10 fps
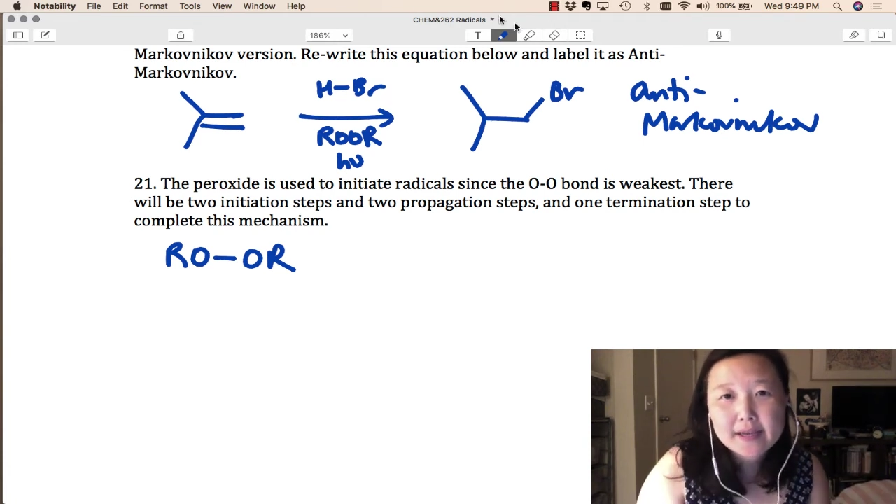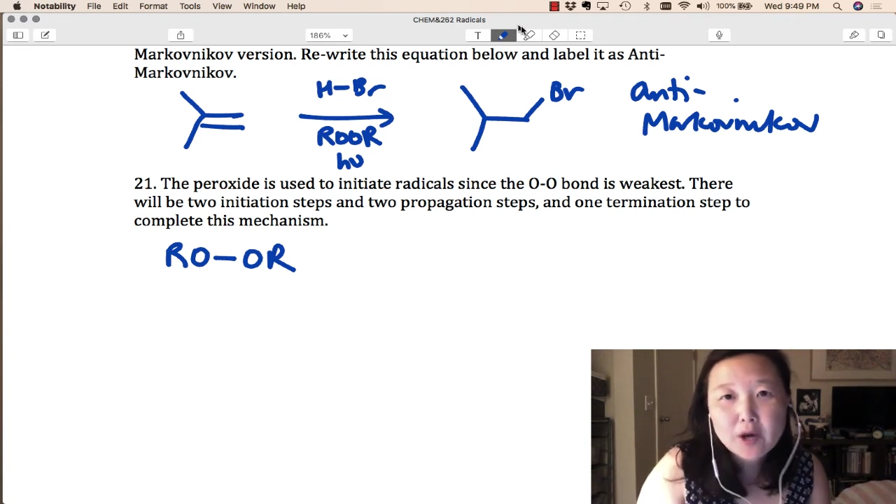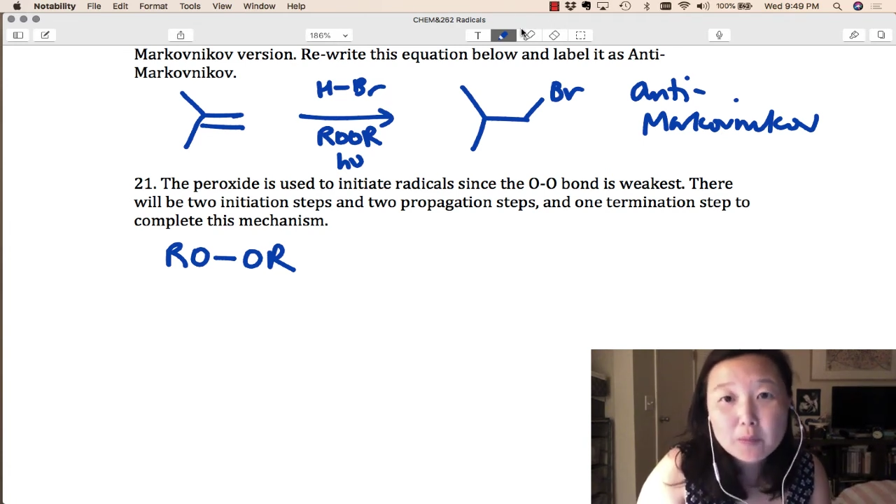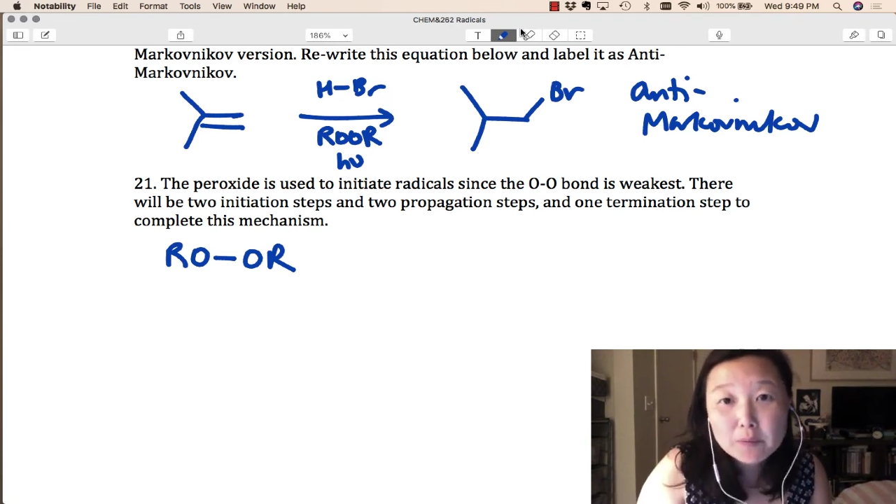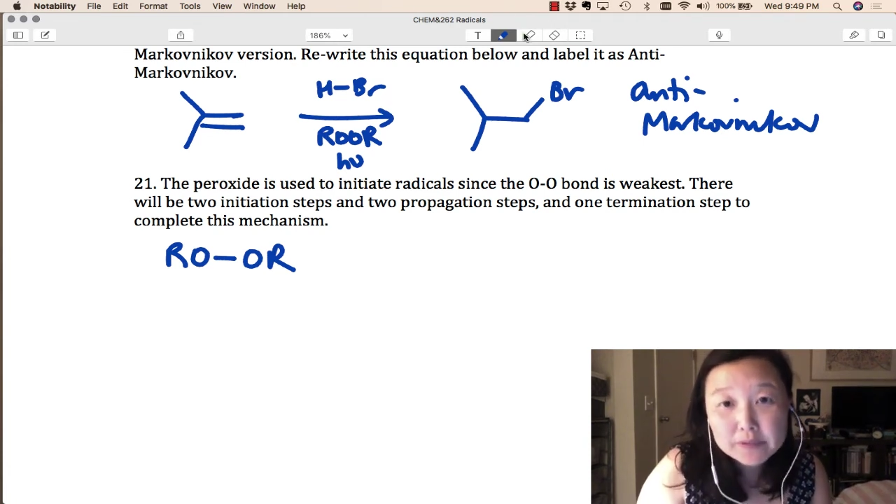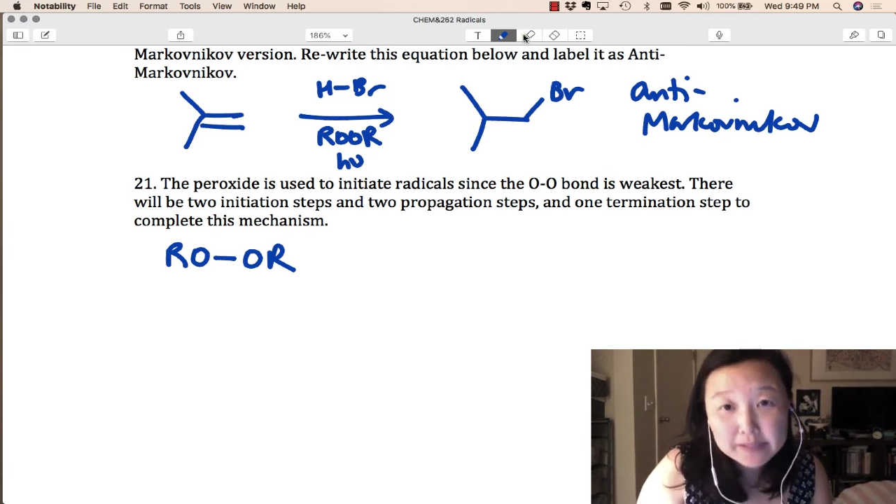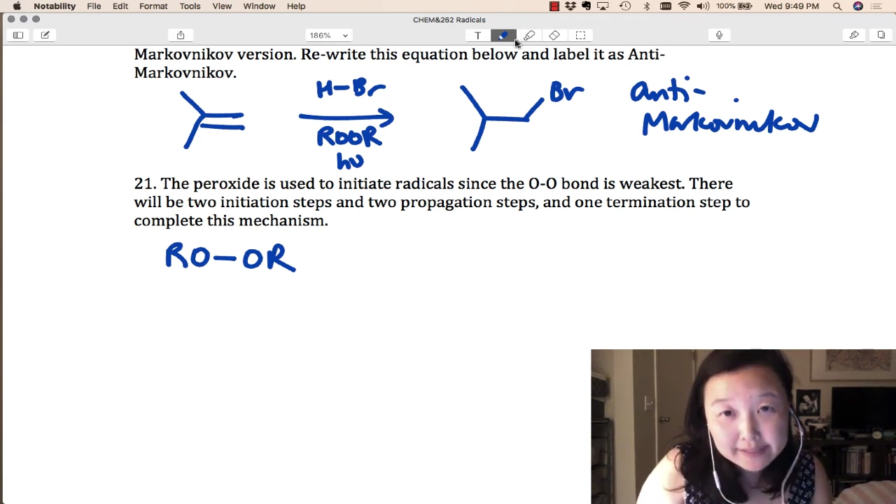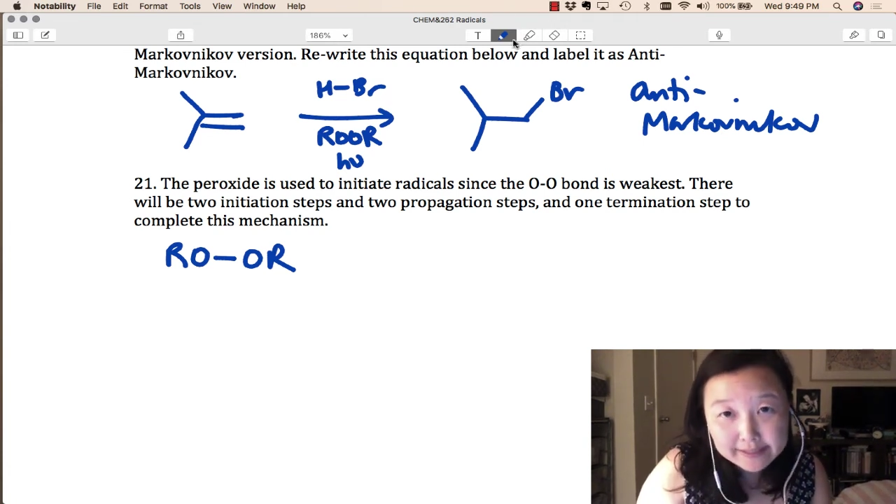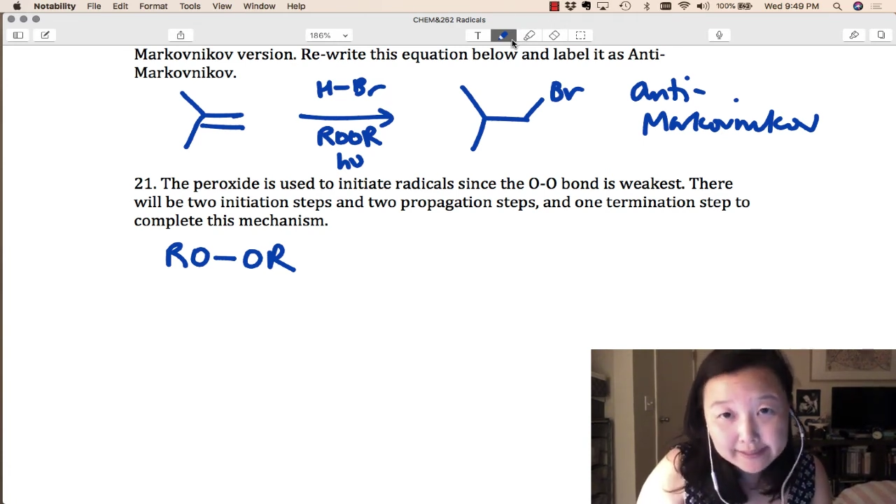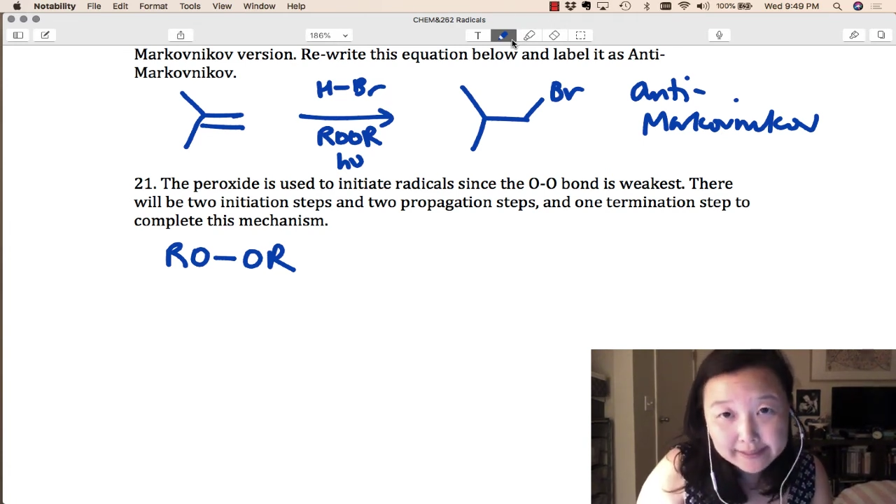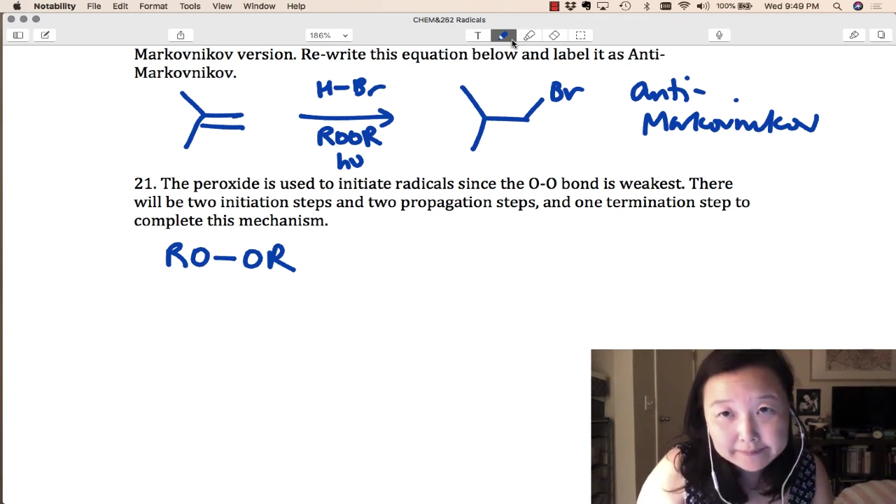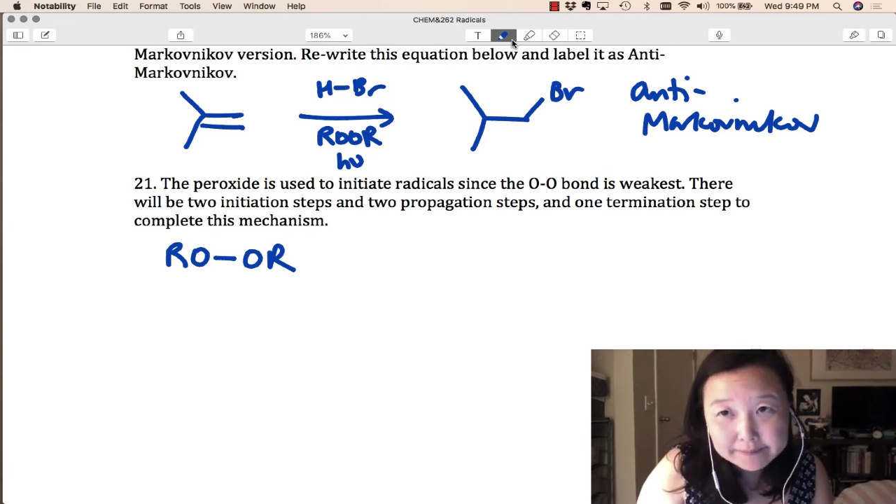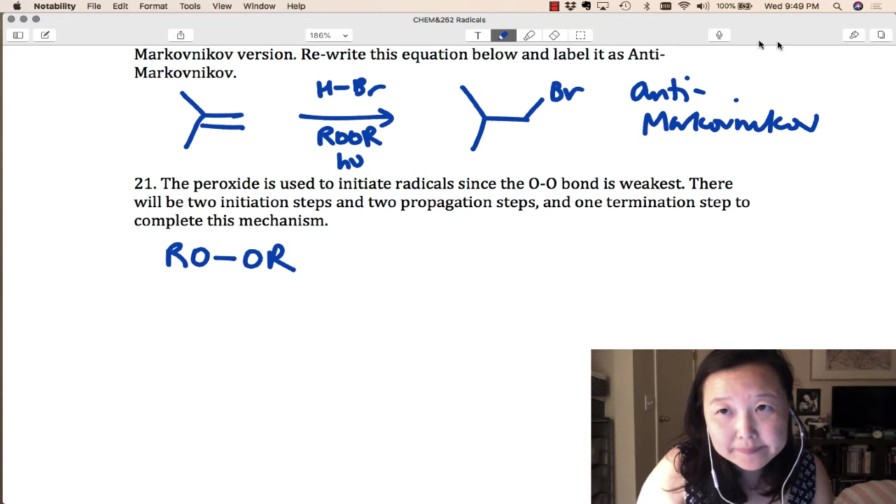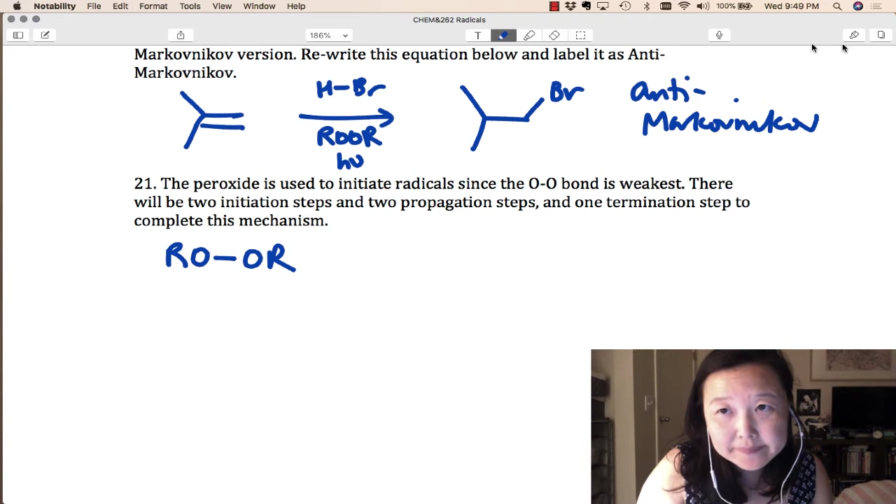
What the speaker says: homolytically.